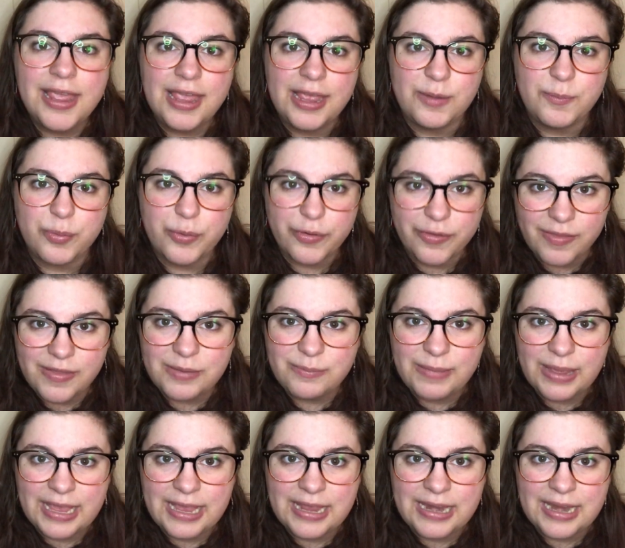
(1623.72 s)
in Portland,
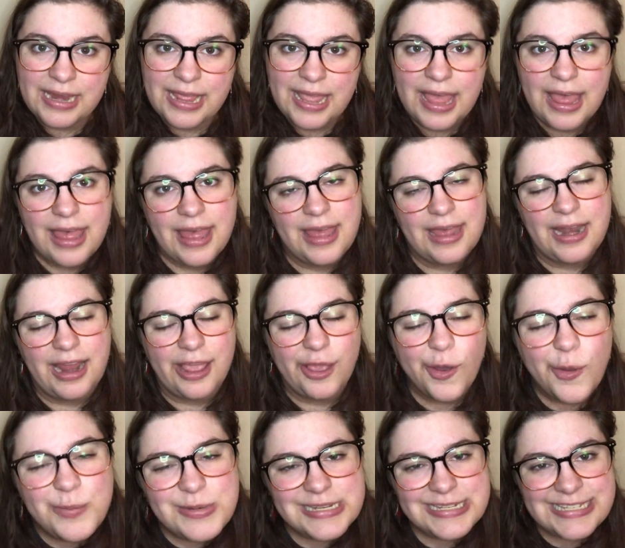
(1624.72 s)
Maine, and I
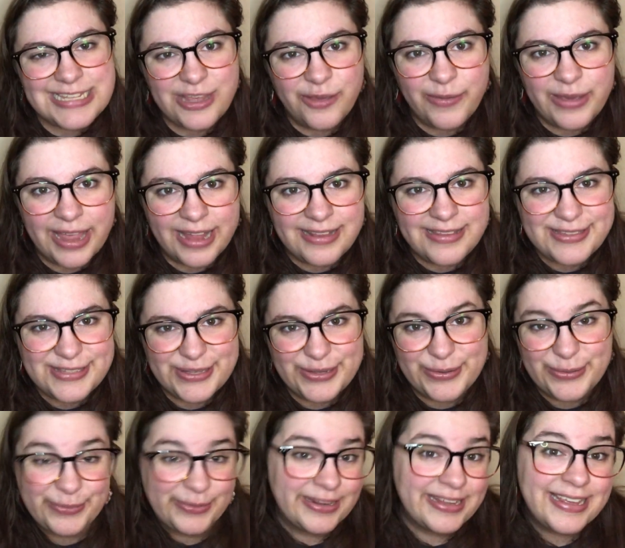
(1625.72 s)
hope to see you again
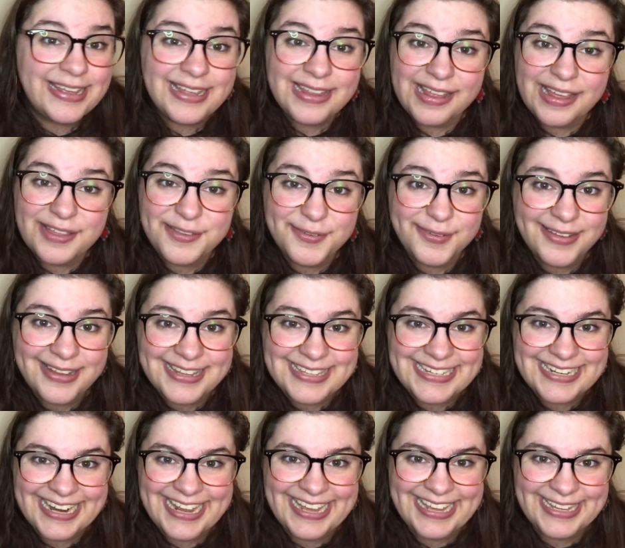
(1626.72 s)
soon. Thanks for
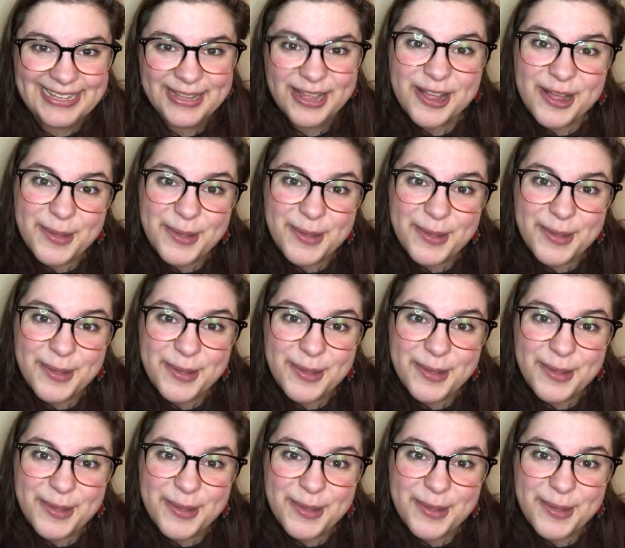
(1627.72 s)
listening.